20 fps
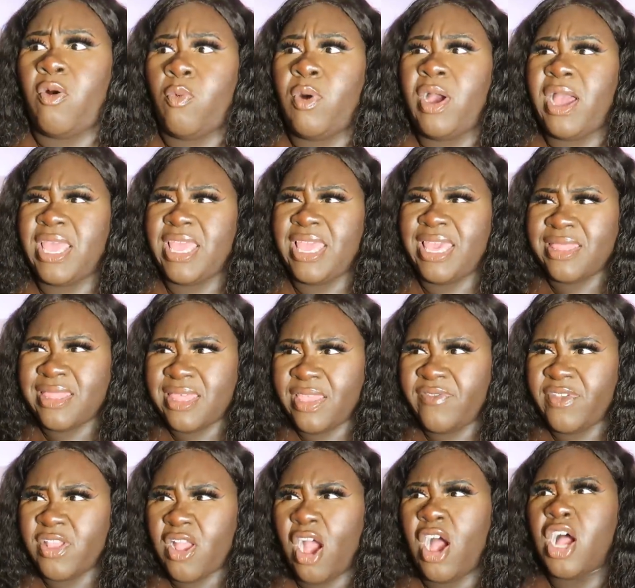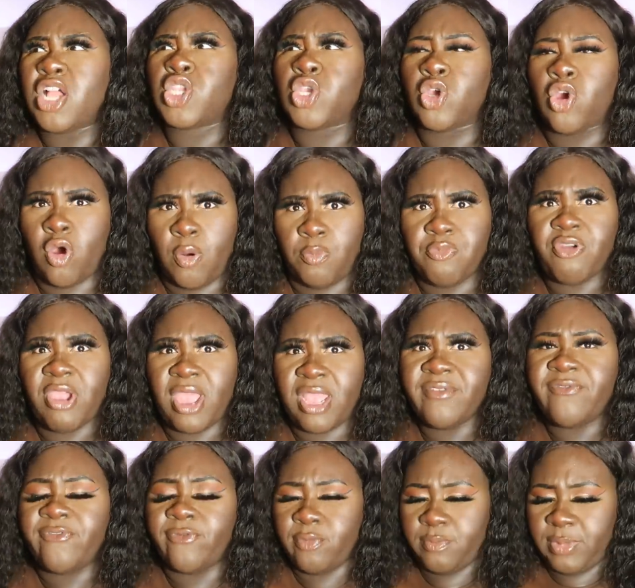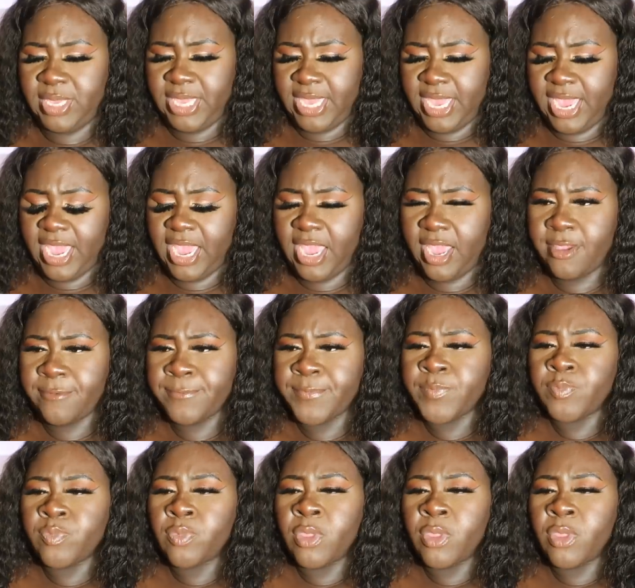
what is even hard to comprehend for me, yeah?